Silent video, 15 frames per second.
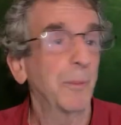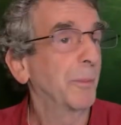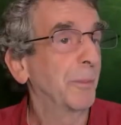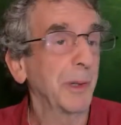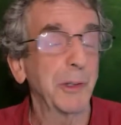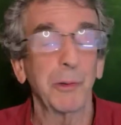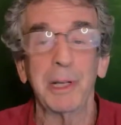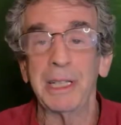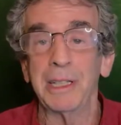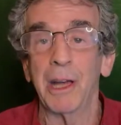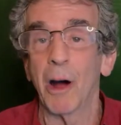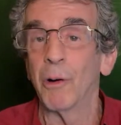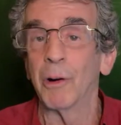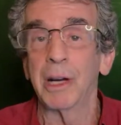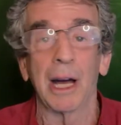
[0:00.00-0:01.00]
between
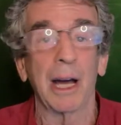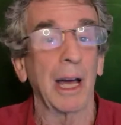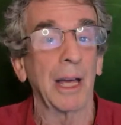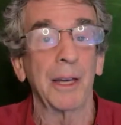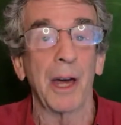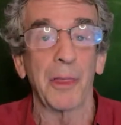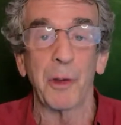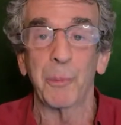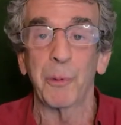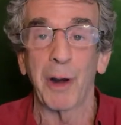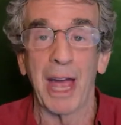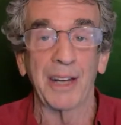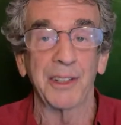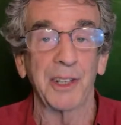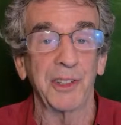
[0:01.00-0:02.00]
yoga and other
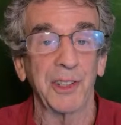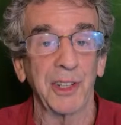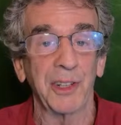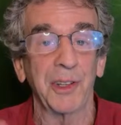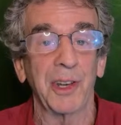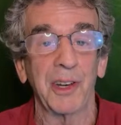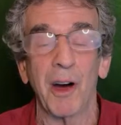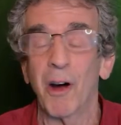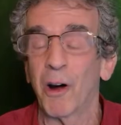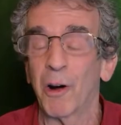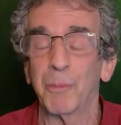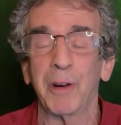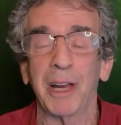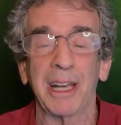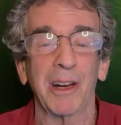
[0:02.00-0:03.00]
practices and
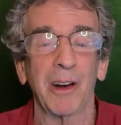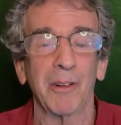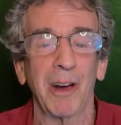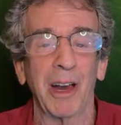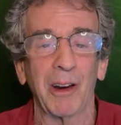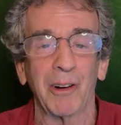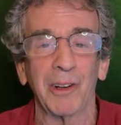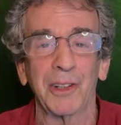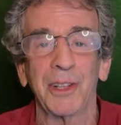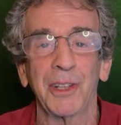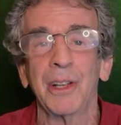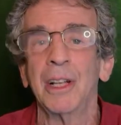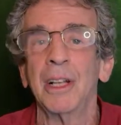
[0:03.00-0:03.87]
HeartBrain Coherence,